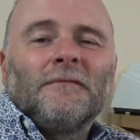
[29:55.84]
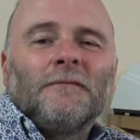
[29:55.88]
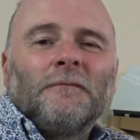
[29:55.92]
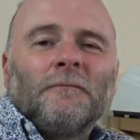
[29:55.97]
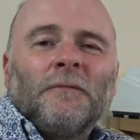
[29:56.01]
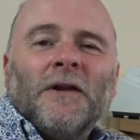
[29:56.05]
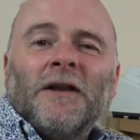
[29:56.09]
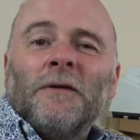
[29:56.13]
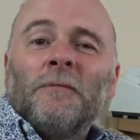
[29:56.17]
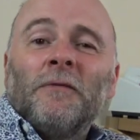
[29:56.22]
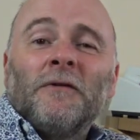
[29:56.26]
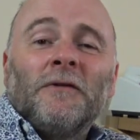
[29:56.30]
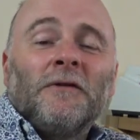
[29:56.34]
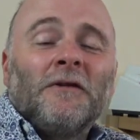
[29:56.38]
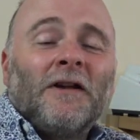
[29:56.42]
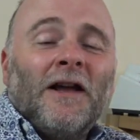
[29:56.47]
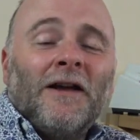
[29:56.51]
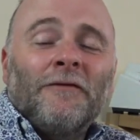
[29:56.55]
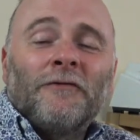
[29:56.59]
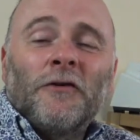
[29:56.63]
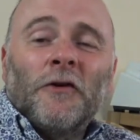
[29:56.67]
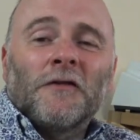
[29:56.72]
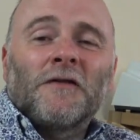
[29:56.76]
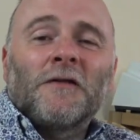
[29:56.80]
people
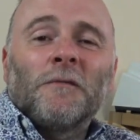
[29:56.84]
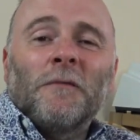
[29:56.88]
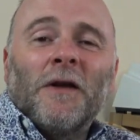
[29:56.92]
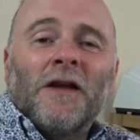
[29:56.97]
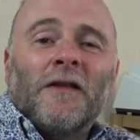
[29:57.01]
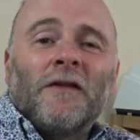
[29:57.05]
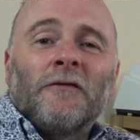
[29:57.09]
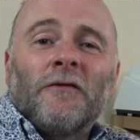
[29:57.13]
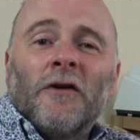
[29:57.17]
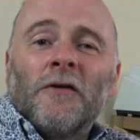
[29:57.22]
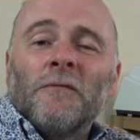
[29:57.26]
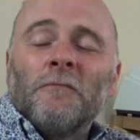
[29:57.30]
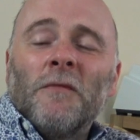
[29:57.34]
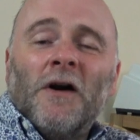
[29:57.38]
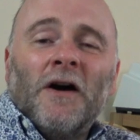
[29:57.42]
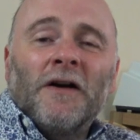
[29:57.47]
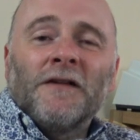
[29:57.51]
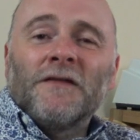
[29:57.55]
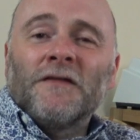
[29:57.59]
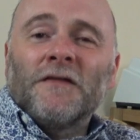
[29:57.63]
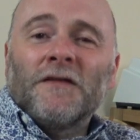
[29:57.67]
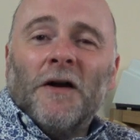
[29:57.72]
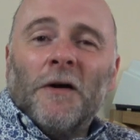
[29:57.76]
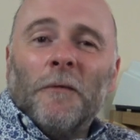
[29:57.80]
have got to make their own
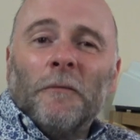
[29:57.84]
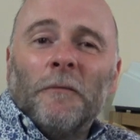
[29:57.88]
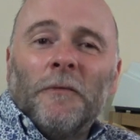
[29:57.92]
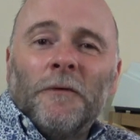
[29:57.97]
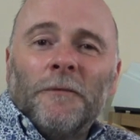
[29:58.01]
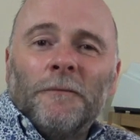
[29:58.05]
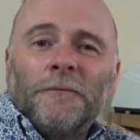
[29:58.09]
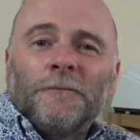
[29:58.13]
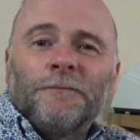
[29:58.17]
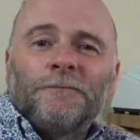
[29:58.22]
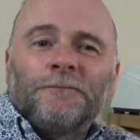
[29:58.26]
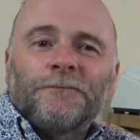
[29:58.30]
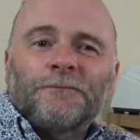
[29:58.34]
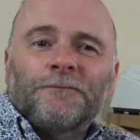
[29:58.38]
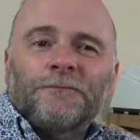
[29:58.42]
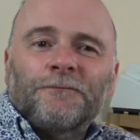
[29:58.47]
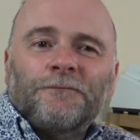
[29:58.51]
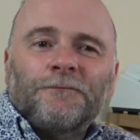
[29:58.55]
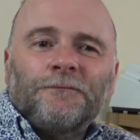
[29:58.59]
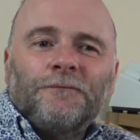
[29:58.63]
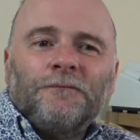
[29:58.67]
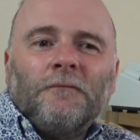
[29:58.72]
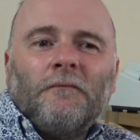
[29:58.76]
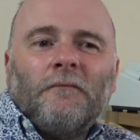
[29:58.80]
minds up.
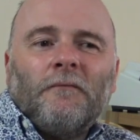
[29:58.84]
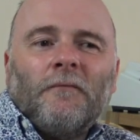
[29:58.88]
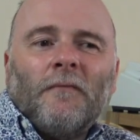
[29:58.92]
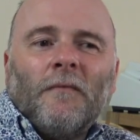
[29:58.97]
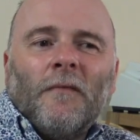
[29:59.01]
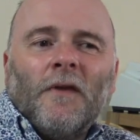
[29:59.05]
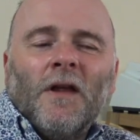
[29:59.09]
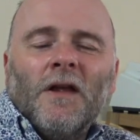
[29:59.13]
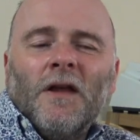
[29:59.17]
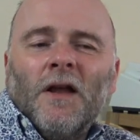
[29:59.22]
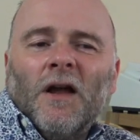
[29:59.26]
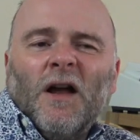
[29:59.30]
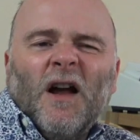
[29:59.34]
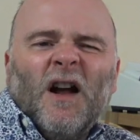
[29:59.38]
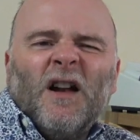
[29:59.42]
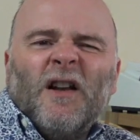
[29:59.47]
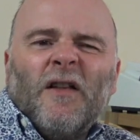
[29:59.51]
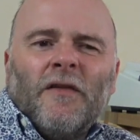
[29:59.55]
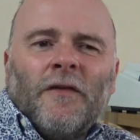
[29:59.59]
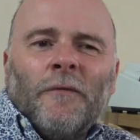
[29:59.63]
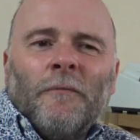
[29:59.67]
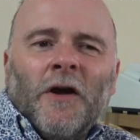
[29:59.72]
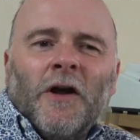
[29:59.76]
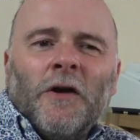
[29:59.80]
And
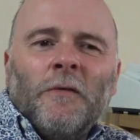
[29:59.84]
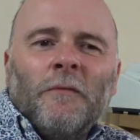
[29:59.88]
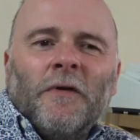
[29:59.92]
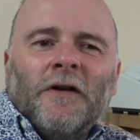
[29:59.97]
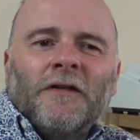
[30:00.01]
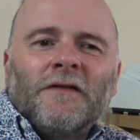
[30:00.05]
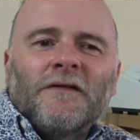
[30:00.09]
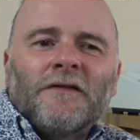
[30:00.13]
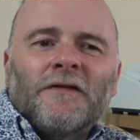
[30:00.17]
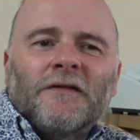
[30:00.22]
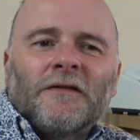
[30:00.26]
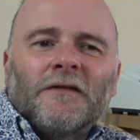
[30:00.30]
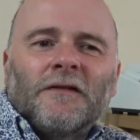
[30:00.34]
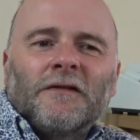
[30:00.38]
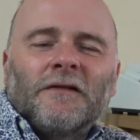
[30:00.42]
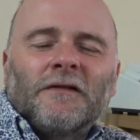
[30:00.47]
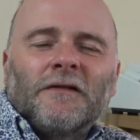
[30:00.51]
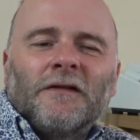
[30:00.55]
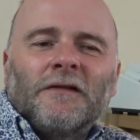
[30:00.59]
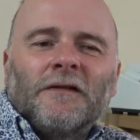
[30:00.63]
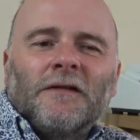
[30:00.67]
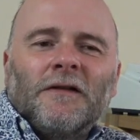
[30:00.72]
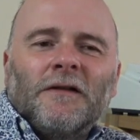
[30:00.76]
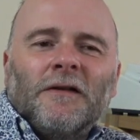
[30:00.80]
at the moment,
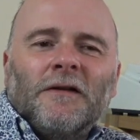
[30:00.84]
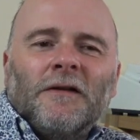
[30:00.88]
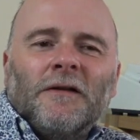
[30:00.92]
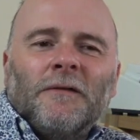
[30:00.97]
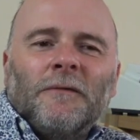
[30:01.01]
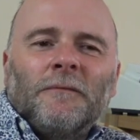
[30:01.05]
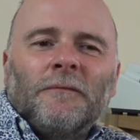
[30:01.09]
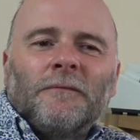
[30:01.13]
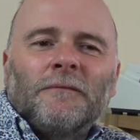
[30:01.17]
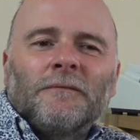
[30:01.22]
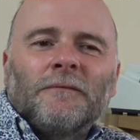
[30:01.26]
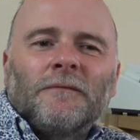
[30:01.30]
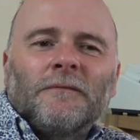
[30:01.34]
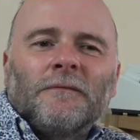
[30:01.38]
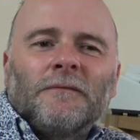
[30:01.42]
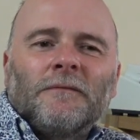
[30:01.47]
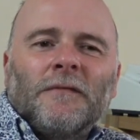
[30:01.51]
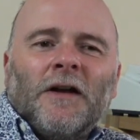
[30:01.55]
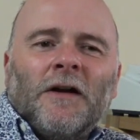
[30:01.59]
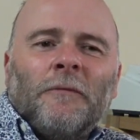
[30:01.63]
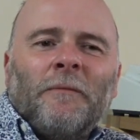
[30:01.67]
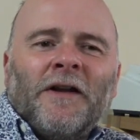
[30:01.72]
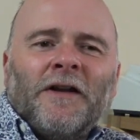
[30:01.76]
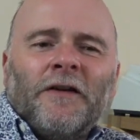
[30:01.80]

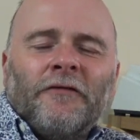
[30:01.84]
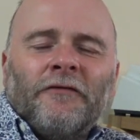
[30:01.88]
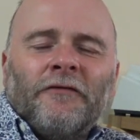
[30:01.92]
I better